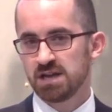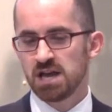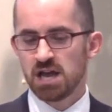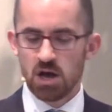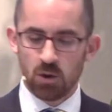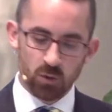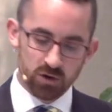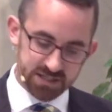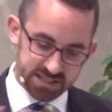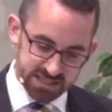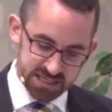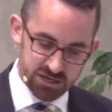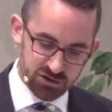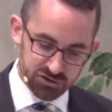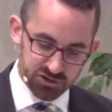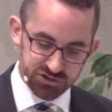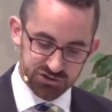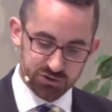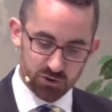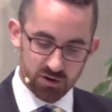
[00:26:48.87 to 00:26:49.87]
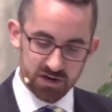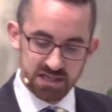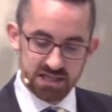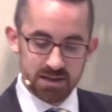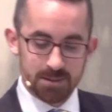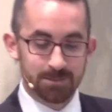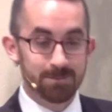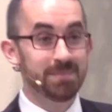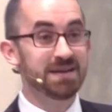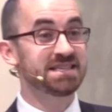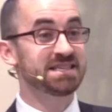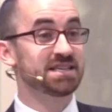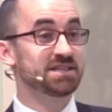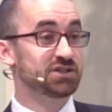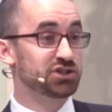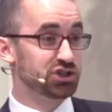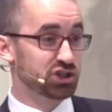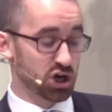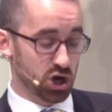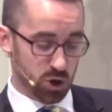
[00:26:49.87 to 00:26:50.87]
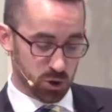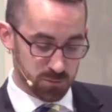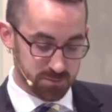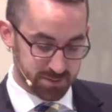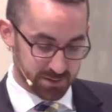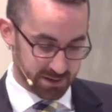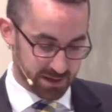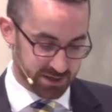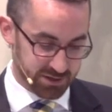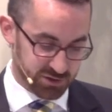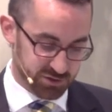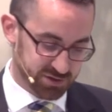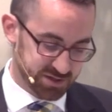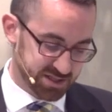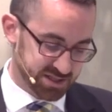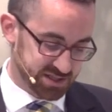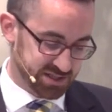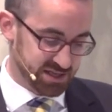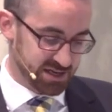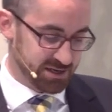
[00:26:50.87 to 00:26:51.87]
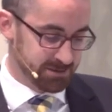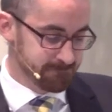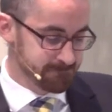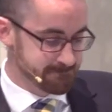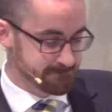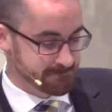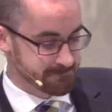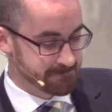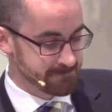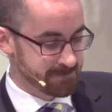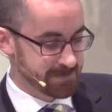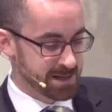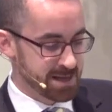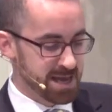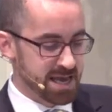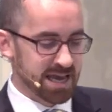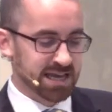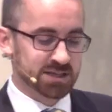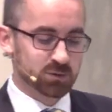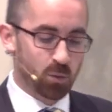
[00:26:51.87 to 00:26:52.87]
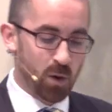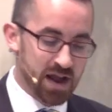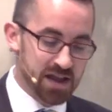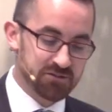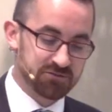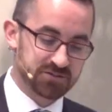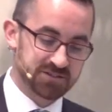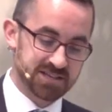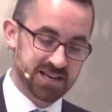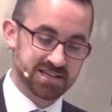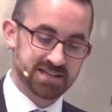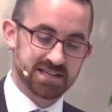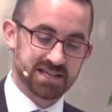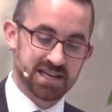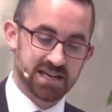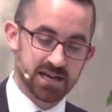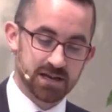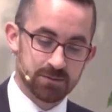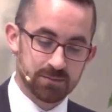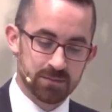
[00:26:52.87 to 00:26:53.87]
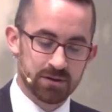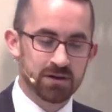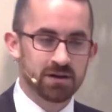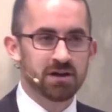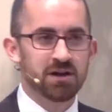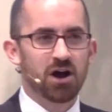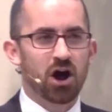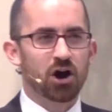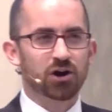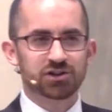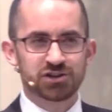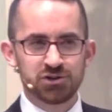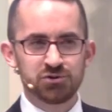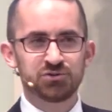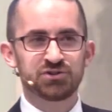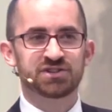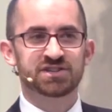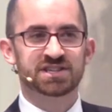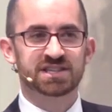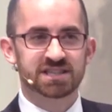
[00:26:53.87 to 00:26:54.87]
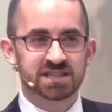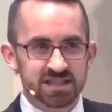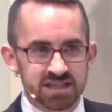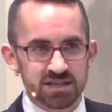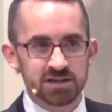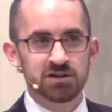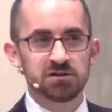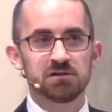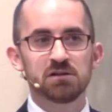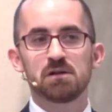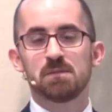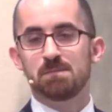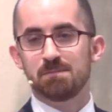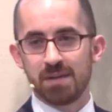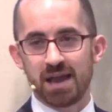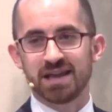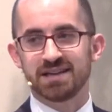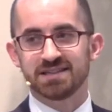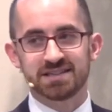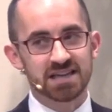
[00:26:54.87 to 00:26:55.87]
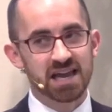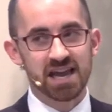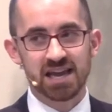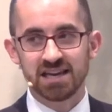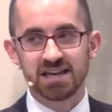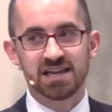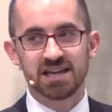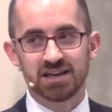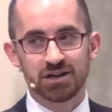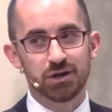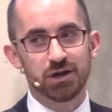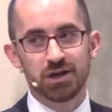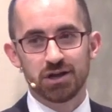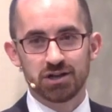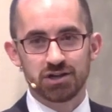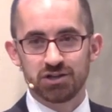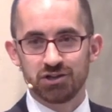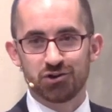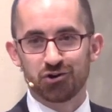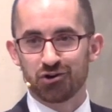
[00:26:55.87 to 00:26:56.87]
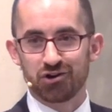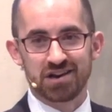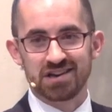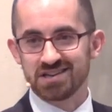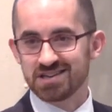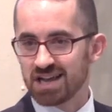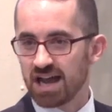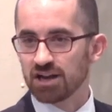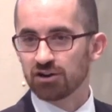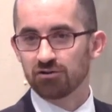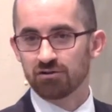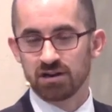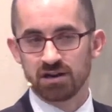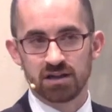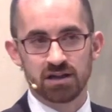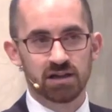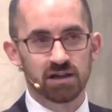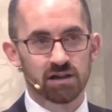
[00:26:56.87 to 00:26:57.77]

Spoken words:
Well, it's here in the story that Mrs. Job enters the scene. His wife said to him, are you still maintaining your integrity?